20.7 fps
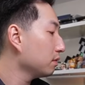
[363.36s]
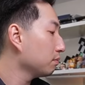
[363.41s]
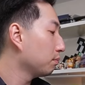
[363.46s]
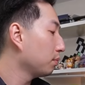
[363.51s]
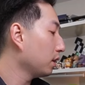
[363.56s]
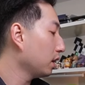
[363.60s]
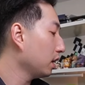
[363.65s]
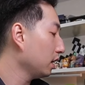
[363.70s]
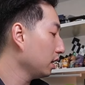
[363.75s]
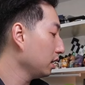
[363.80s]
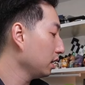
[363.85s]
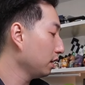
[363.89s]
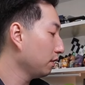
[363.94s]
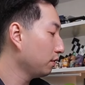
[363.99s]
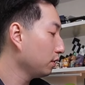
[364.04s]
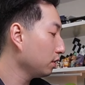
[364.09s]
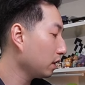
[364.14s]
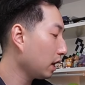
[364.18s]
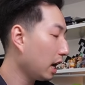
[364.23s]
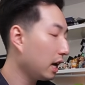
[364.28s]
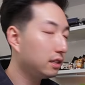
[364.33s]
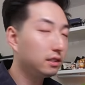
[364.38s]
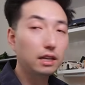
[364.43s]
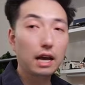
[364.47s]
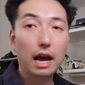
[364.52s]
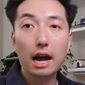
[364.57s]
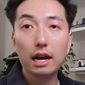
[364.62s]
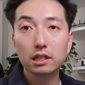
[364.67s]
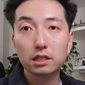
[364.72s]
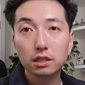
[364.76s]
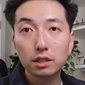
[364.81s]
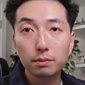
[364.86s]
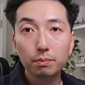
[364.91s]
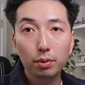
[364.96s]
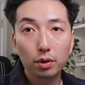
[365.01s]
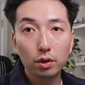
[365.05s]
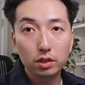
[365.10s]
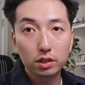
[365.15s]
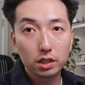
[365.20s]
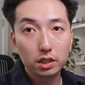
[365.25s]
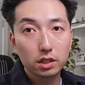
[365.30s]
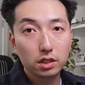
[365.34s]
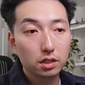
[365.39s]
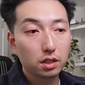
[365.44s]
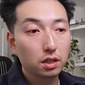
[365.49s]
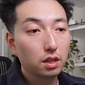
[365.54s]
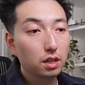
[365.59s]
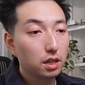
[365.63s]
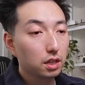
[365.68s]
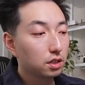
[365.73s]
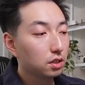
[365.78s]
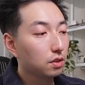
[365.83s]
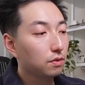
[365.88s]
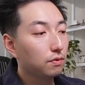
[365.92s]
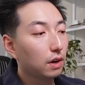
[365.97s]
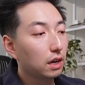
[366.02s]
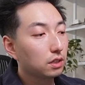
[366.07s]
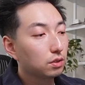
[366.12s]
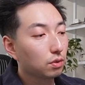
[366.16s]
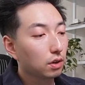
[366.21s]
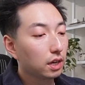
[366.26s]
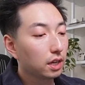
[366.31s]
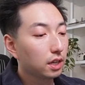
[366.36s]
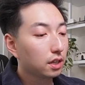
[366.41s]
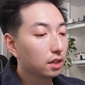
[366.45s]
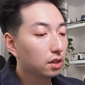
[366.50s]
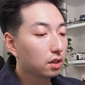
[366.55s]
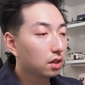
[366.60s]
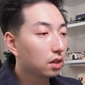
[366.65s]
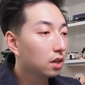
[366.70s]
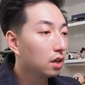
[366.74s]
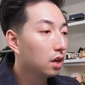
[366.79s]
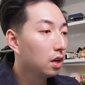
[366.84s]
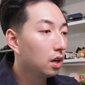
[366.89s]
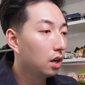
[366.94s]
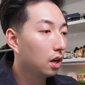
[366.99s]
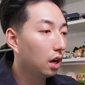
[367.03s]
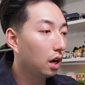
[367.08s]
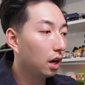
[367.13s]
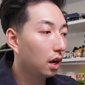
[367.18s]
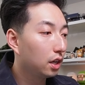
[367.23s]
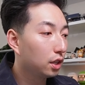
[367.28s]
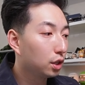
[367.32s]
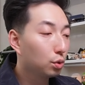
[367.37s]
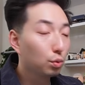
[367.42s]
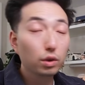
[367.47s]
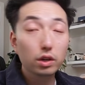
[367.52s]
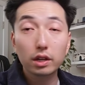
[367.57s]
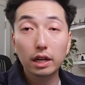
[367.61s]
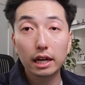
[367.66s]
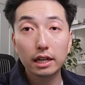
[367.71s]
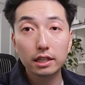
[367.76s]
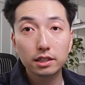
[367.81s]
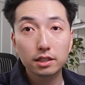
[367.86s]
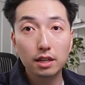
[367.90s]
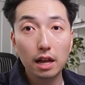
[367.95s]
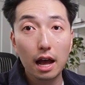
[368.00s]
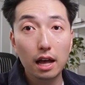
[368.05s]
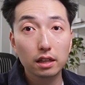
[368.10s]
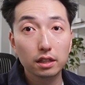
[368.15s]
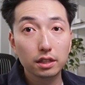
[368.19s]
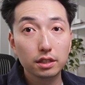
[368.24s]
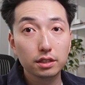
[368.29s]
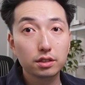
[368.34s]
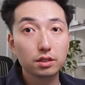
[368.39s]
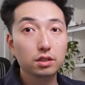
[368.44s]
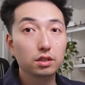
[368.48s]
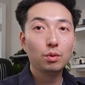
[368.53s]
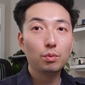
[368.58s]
but if you guys actually purchase this device right here, you will get a stylus.